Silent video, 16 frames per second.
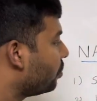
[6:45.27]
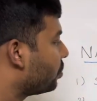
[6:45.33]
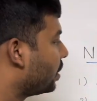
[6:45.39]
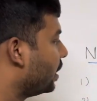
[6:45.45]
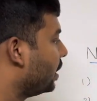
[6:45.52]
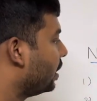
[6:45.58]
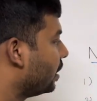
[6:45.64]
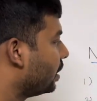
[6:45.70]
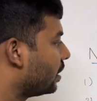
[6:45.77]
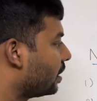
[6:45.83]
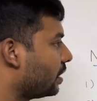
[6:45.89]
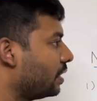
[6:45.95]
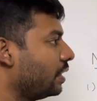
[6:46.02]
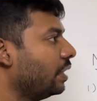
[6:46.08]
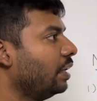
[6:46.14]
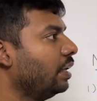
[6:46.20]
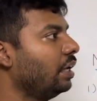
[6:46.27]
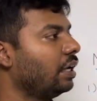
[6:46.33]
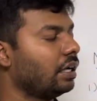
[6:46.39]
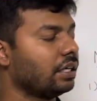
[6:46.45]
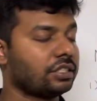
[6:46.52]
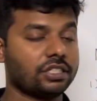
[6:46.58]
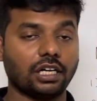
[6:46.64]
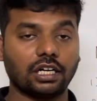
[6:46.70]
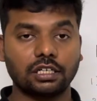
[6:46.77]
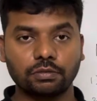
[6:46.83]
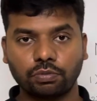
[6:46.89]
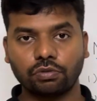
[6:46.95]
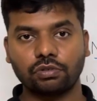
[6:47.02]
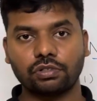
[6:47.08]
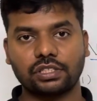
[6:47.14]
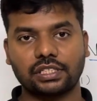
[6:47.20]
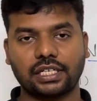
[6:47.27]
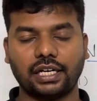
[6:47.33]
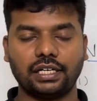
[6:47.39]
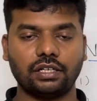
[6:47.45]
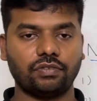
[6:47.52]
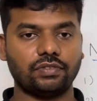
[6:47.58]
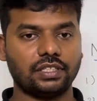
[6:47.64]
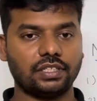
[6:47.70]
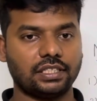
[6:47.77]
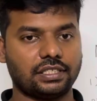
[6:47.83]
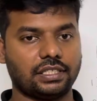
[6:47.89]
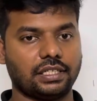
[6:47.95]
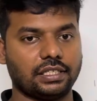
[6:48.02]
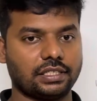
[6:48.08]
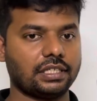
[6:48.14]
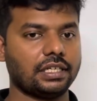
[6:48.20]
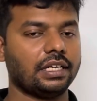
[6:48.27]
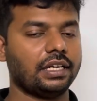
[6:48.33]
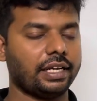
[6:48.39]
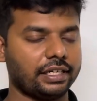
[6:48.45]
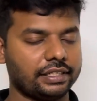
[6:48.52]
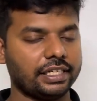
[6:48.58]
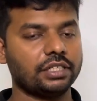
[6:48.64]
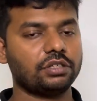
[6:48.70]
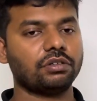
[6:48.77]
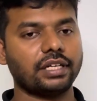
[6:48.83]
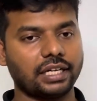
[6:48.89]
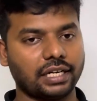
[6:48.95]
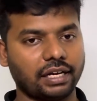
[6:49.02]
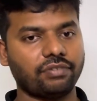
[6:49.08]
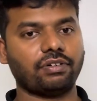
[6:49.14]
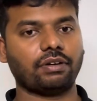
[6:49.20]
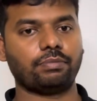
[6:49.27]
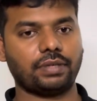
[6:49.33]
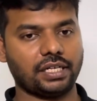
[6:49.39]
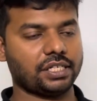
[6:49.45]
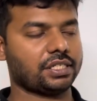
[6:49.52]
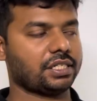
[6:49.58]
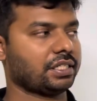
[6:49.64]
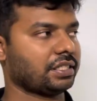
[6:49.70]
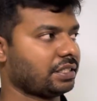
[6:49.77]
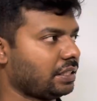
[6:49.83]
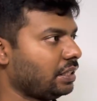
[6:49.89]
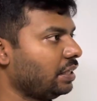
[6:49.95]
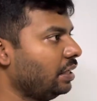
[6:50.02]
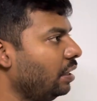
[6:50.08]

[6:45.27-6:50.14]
in this chatbots, kind of these things, like day-to-day life applications.